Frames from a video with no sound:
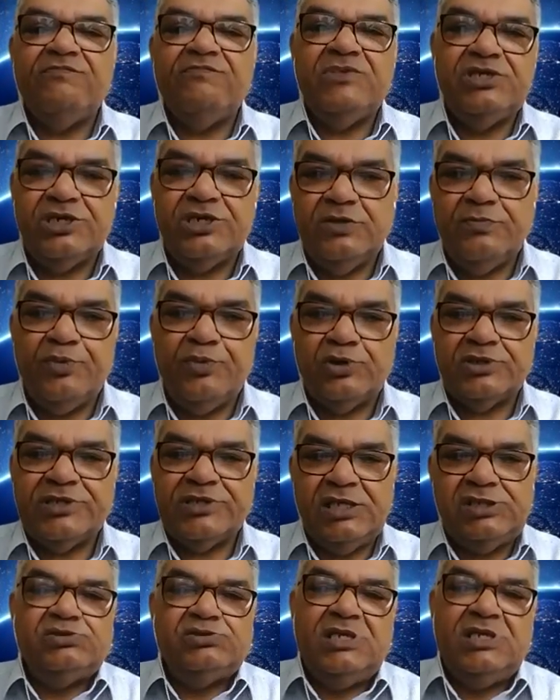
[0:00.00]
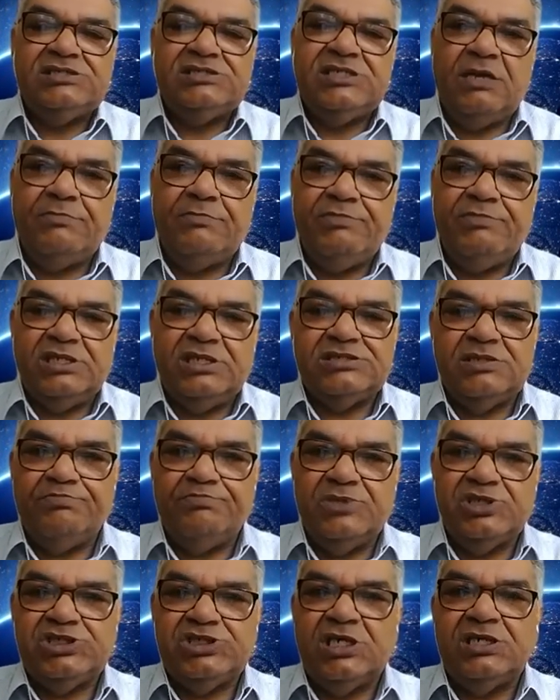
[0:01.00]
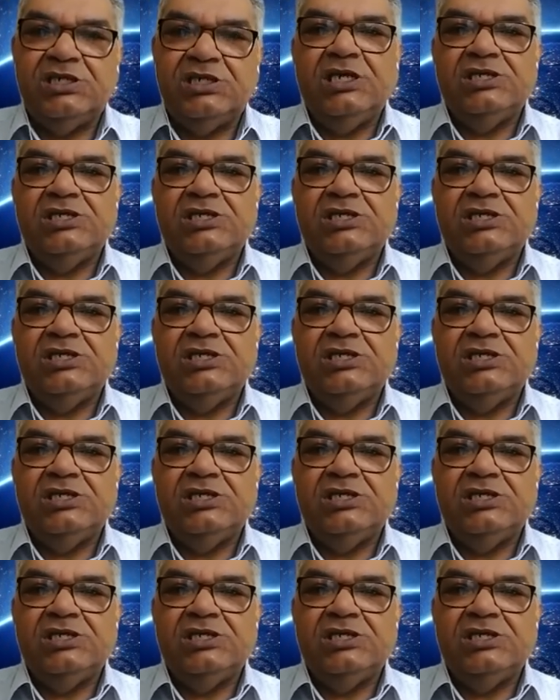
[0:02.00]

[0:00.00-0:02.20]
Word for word: me the report as soon as they make a submission.